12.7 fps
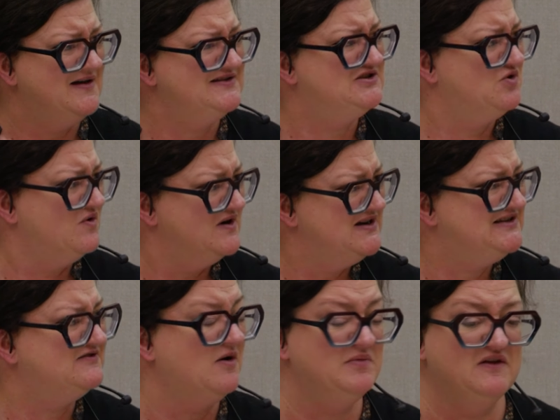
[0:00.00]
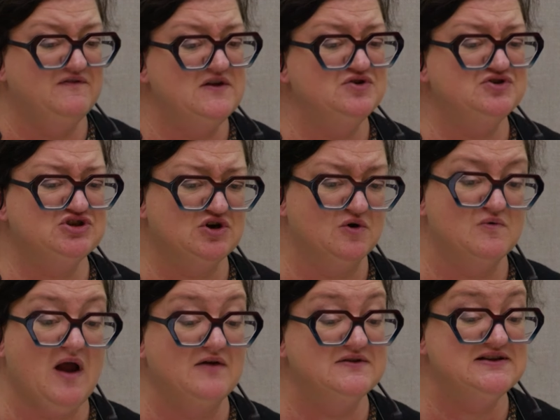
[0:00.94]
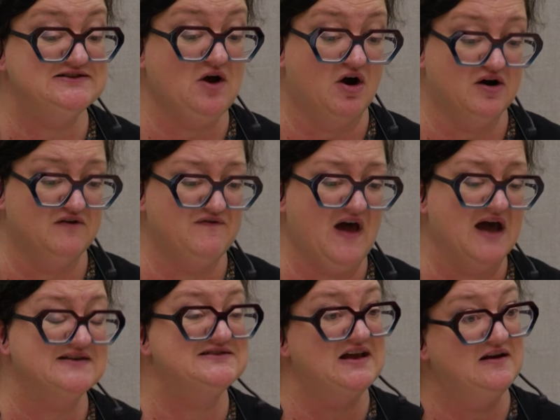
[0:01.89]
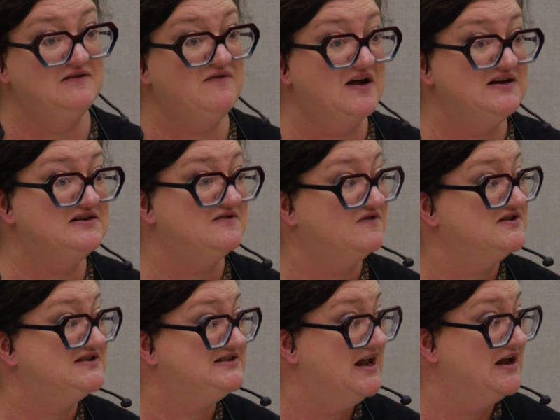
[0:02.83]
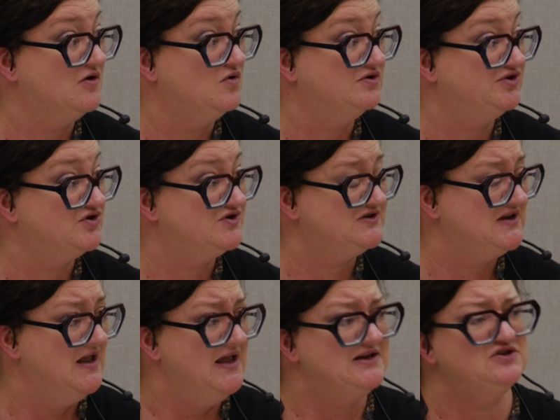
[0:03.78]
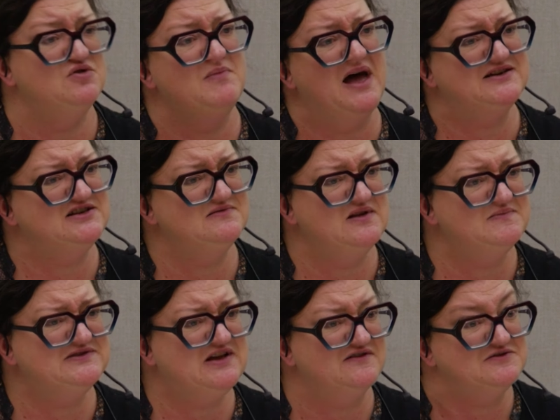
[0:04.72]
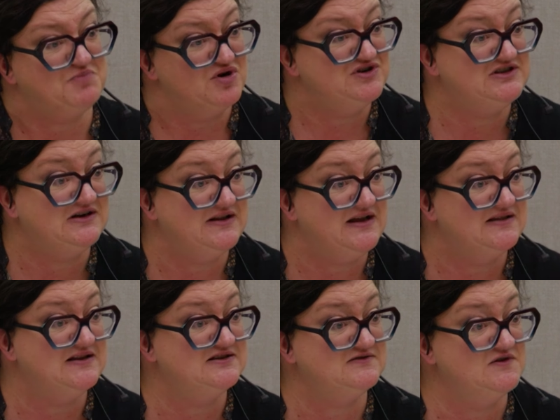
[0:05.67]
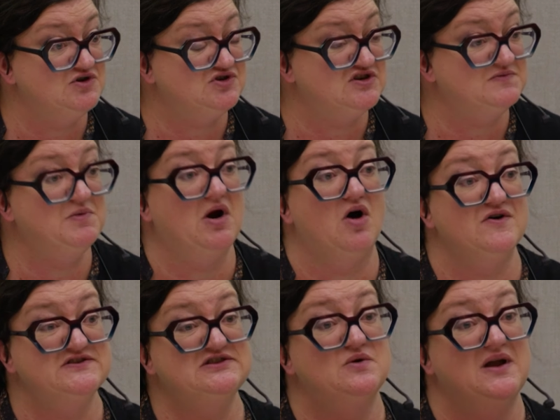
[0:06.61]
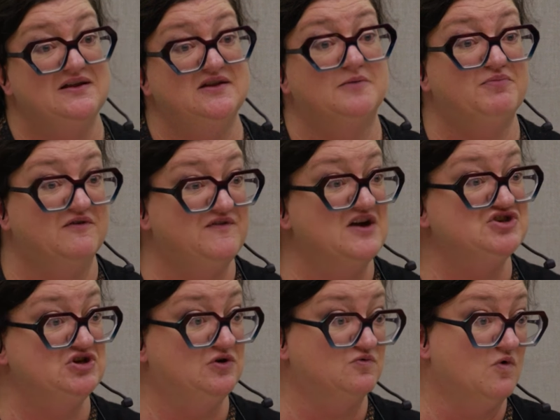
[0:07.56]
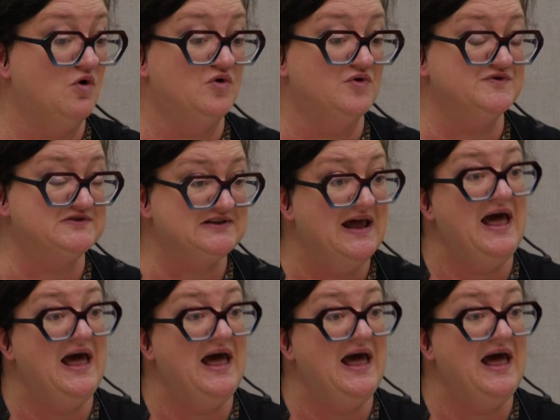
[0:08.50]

stories from the future around these artifacts, and invited different stakeholders to imagine themselves personally in these futures, but also in their professional roles.